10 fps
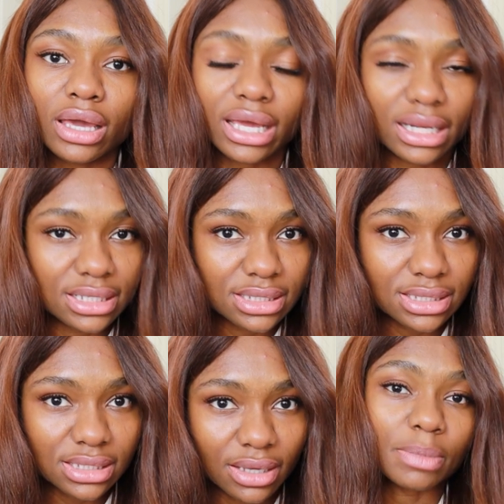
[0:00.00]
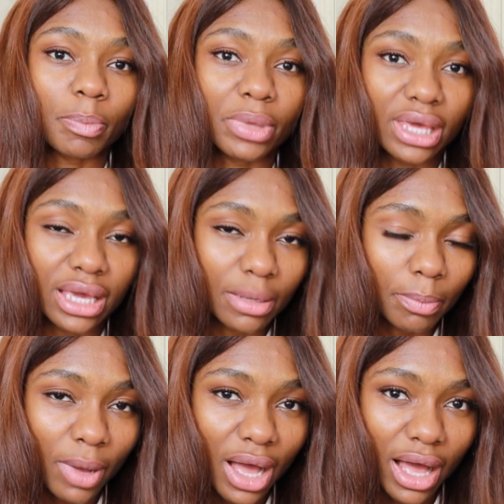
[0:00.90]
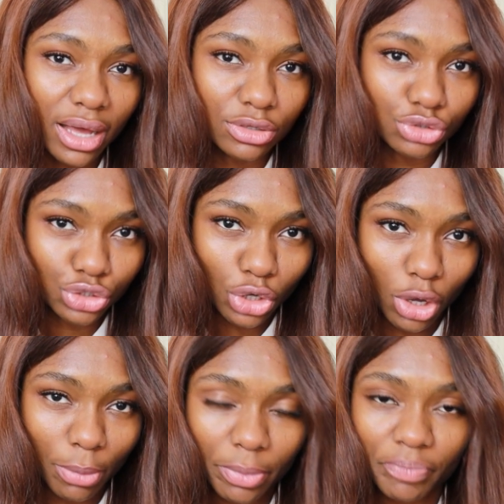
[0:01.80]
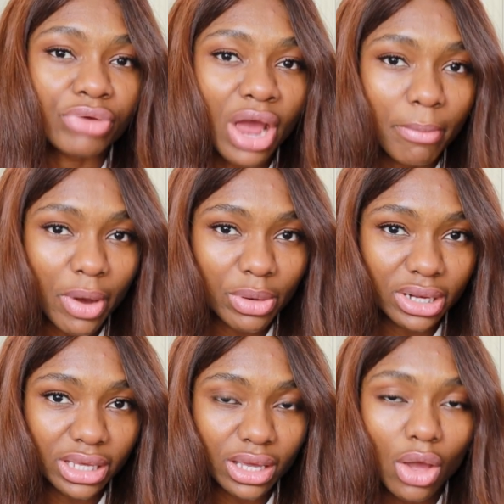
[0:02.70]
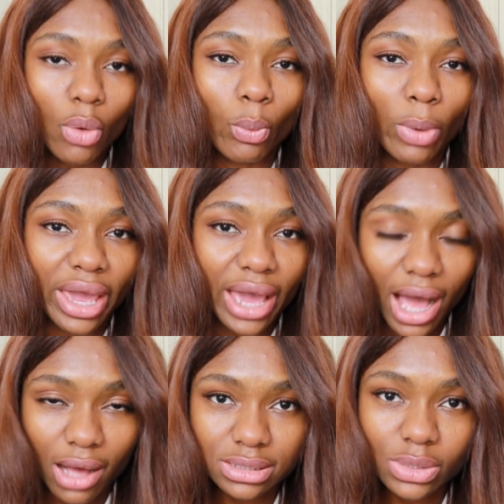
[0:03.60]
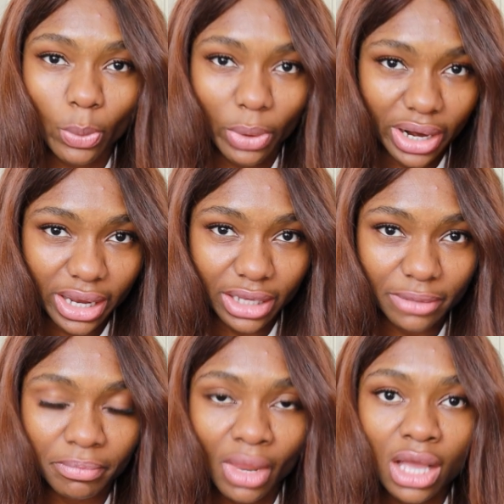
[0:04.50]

It is the pick and pack job, primarily warehouse working.